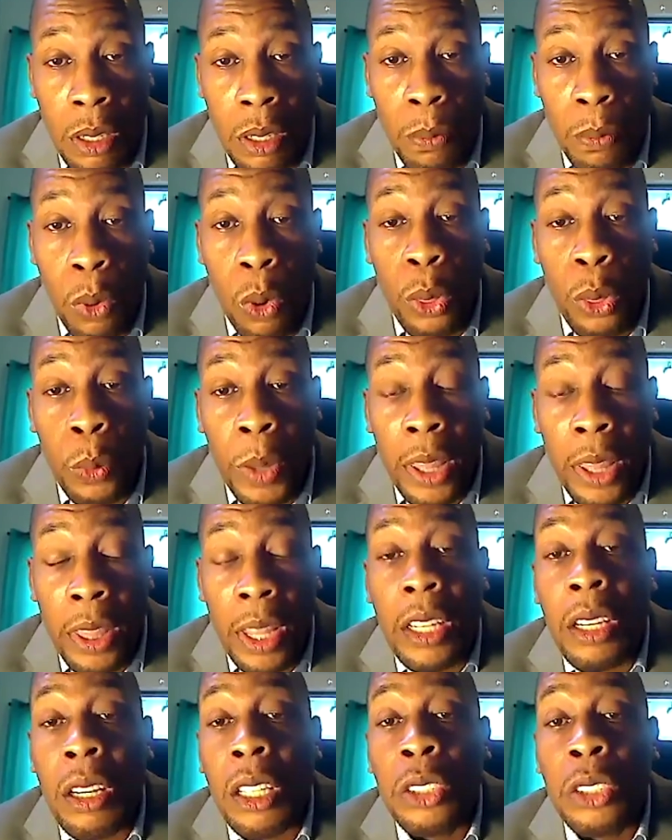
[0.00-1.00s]
both
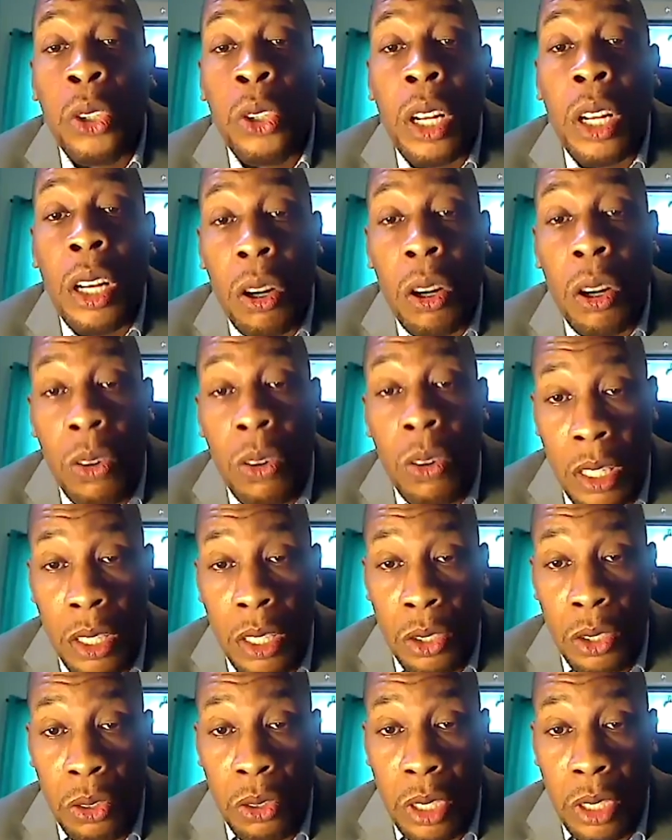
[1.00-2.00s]
within country and across
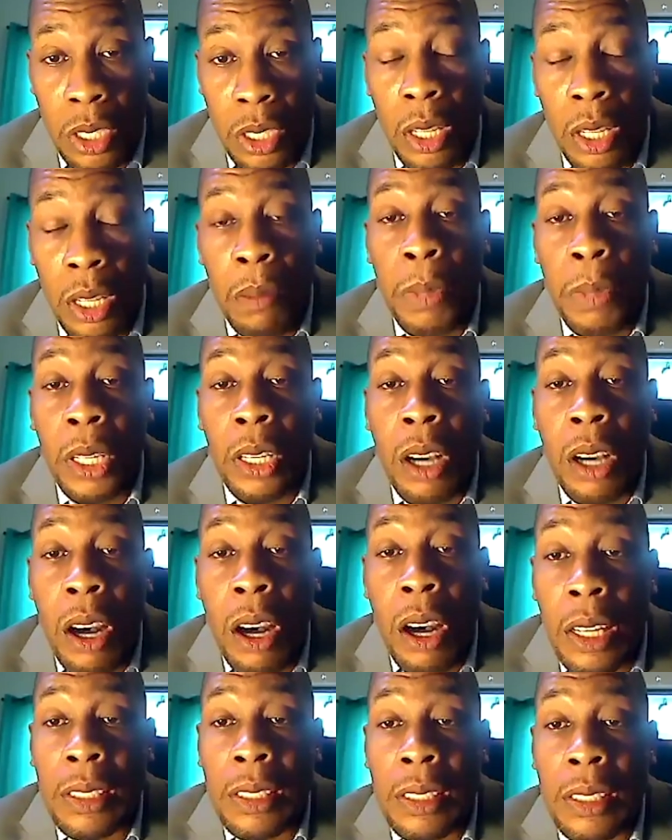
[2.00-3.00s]
countries,
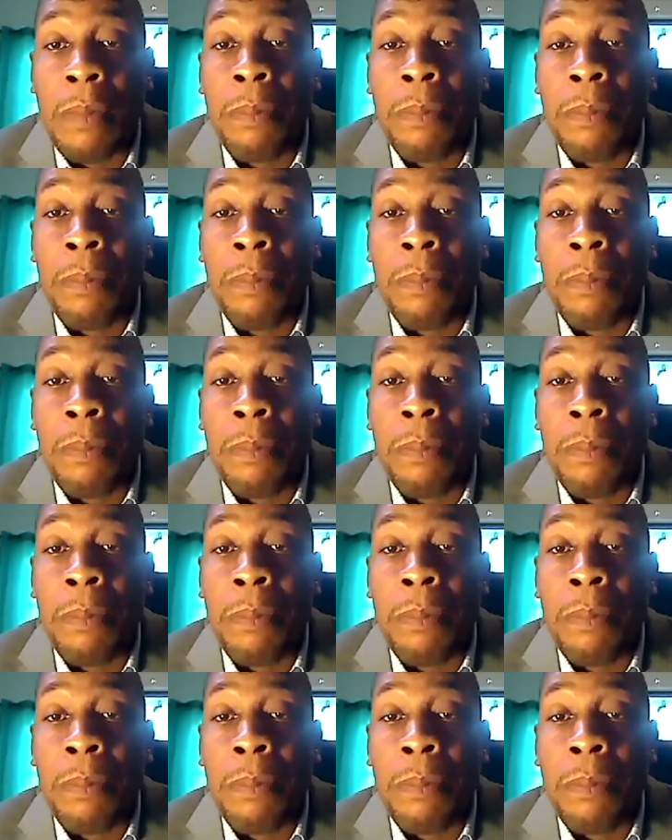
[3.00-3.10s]
because